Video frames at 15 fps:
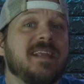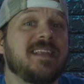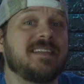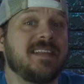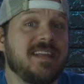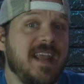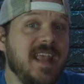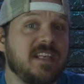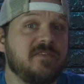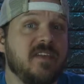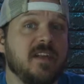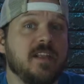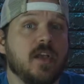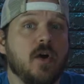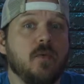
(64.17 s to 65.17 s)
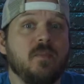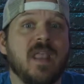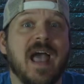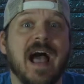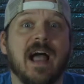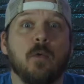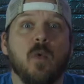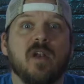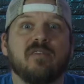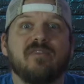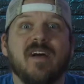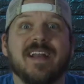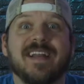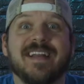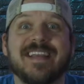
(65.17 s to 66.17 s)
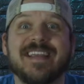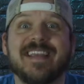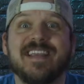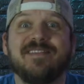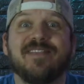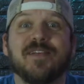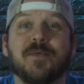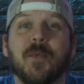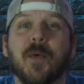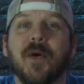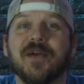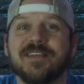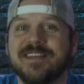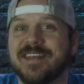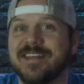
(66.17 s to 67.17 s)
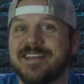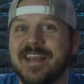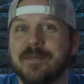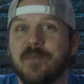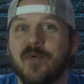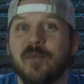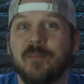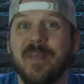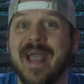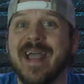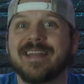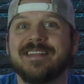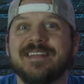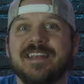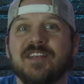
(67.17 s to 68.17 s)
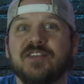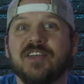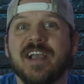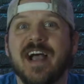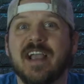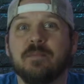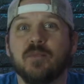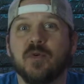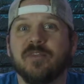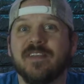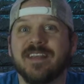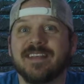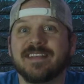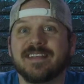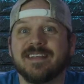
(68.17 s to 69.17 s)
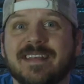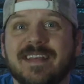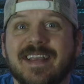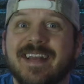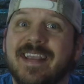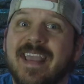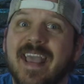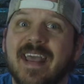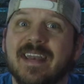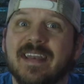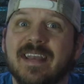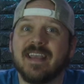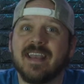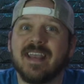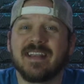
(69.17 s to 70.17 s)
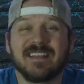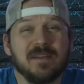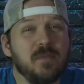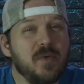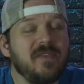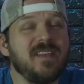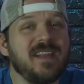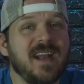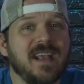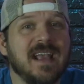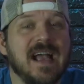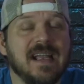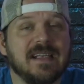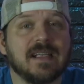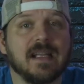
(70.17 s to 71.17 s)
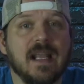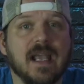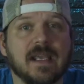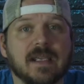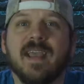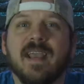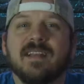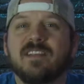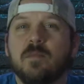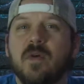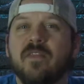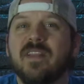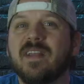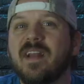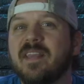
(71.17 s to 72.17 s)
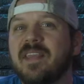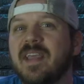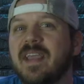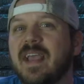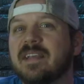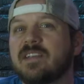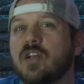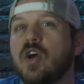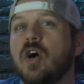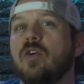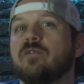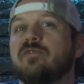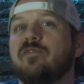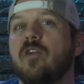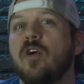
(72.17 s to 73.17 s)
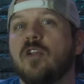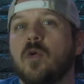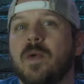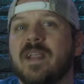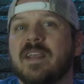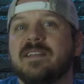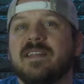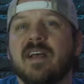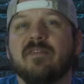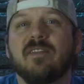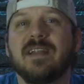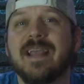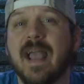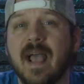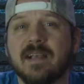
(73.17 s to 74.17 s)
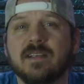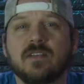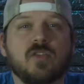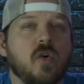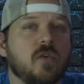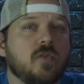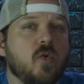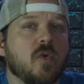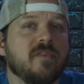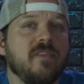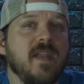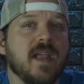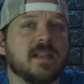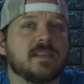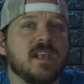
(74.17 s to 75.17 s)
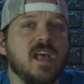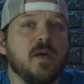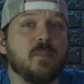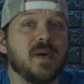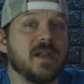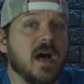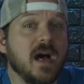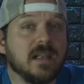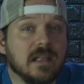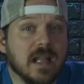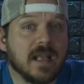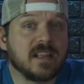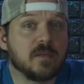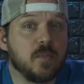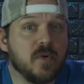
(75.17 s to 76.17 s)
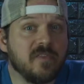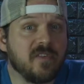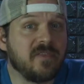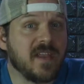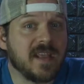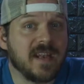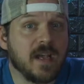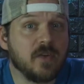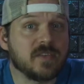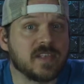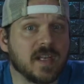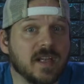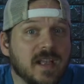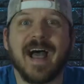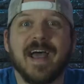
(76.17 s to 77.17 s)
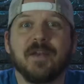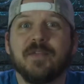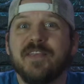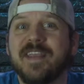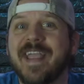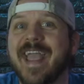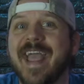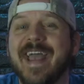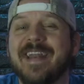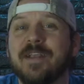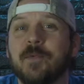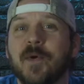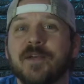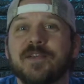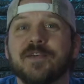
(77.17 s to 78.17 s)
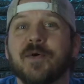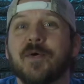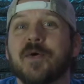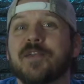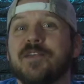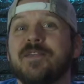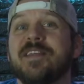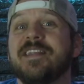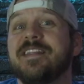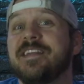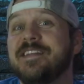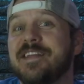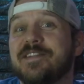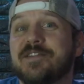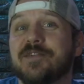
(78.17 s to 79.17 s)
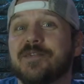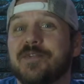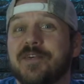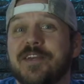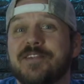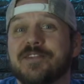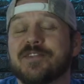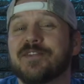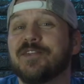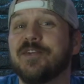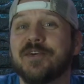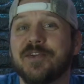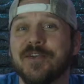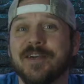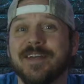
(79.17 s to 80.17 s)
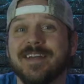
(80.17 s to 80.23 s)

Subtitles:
in today's video, I want to find an even worse example of bad CGI in movies. And again, it's a movie that I kind of like. It's a movie that I think has a cult following and definitely has its hardcore fans. But unlike the movie Van Helsing, I don't think anyone could argue that the digital creatures look good.